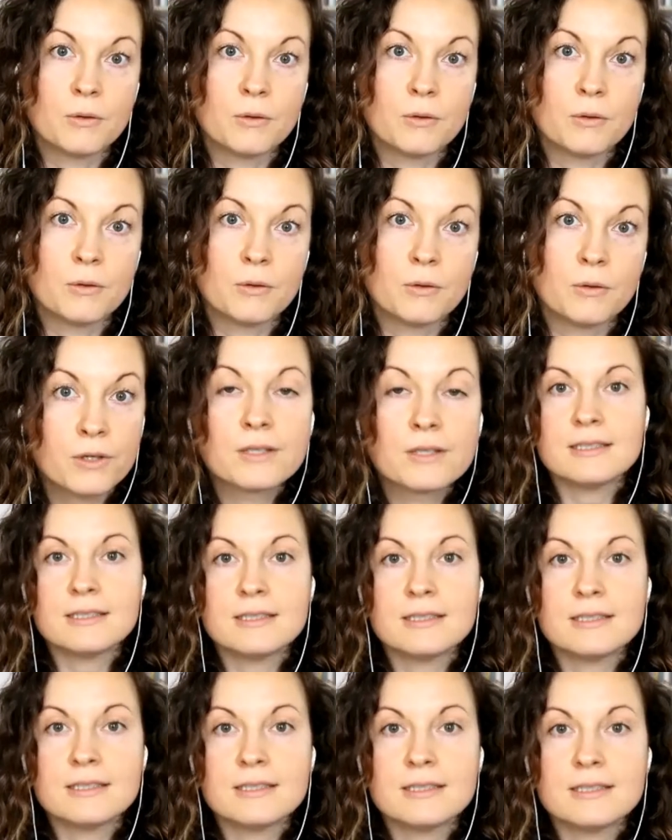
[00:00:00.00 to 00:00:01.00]
Or you can
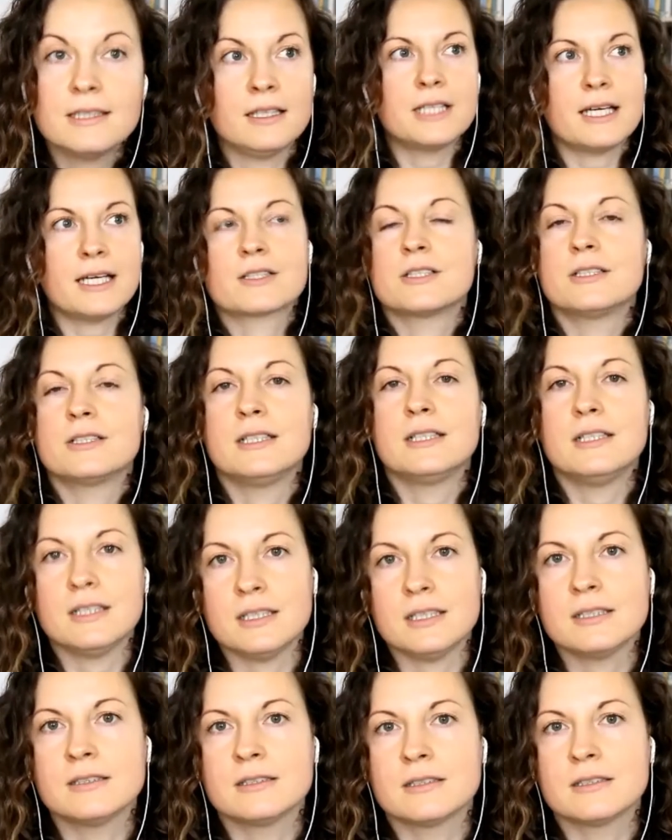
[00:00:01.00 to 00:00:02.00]
see if they
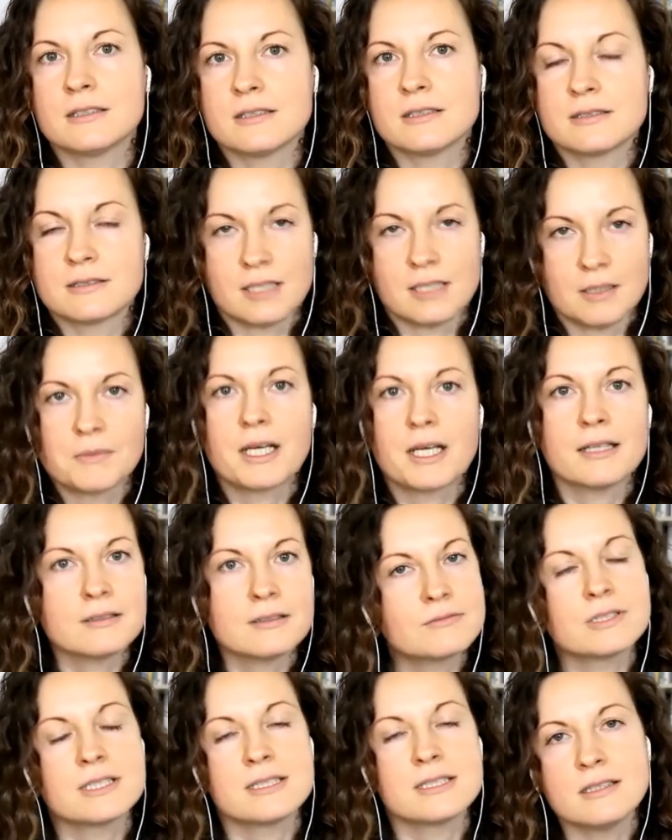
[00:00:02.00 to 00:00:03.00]
actually need some
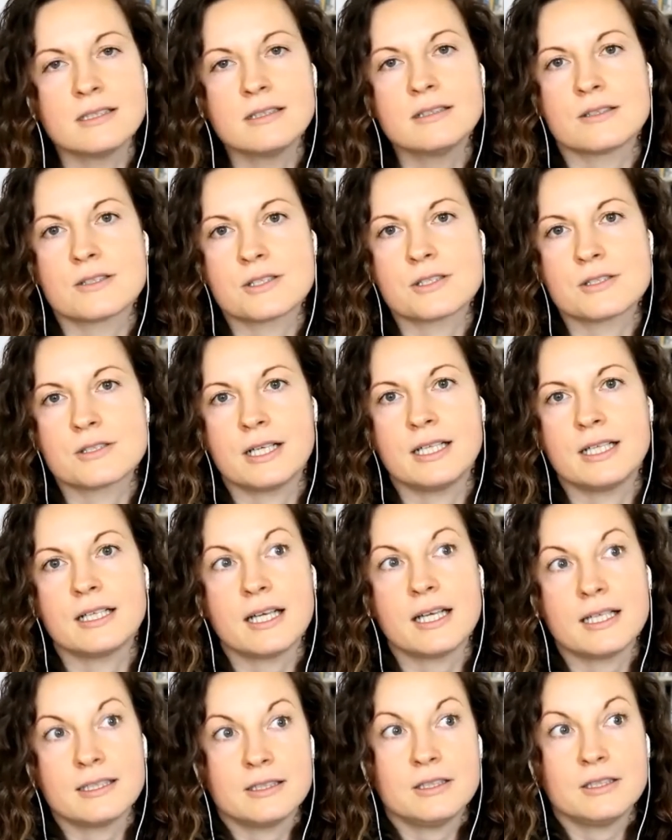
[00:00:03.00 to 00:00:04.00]
kind of resilience
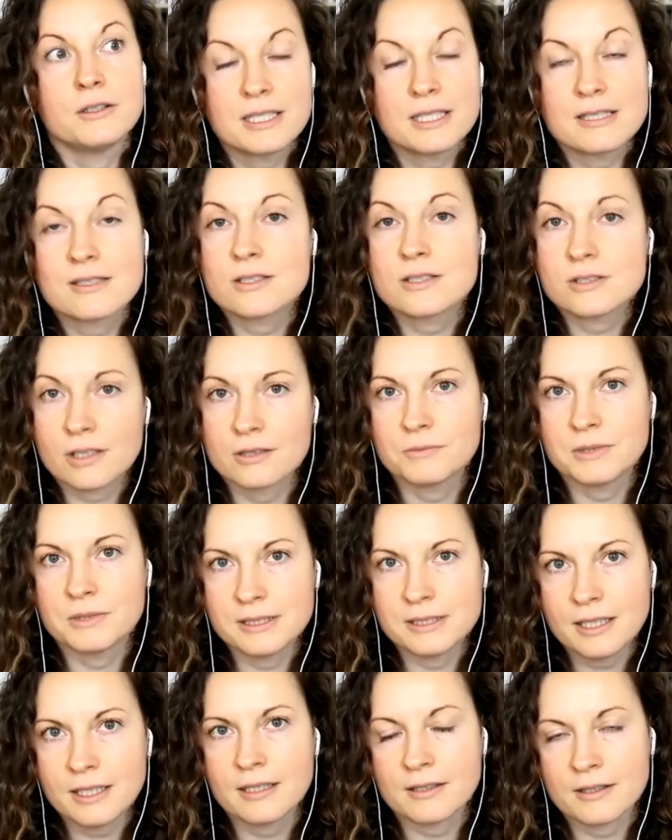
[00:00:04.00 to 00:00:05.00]
training, and you can
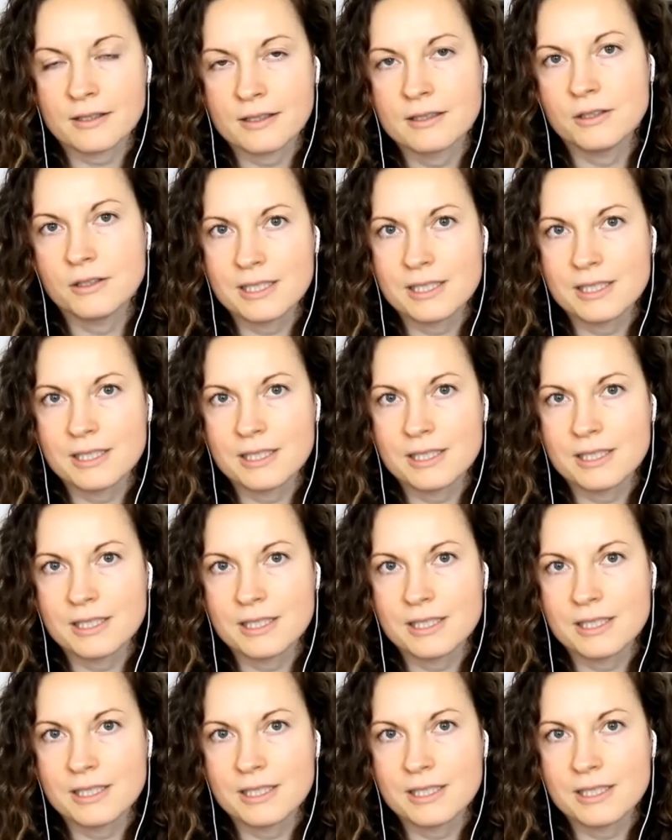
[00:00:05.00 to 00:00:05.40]
start with there.